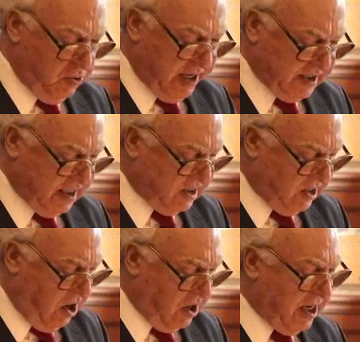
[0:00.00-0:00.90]

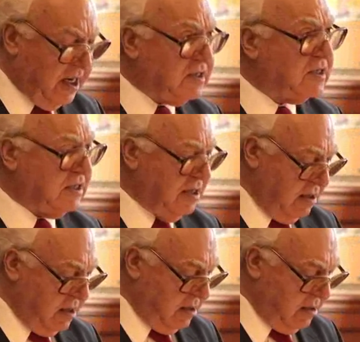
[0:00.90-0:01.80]
USSR its
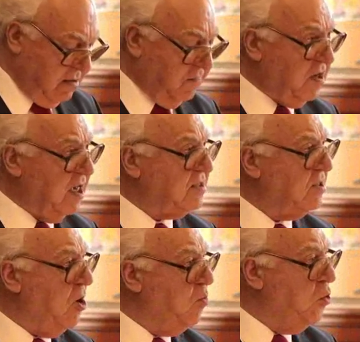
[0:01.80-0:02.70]

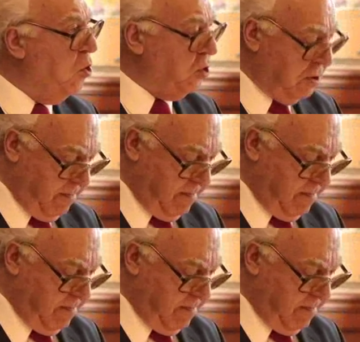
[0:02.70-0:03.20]
Vietnam War.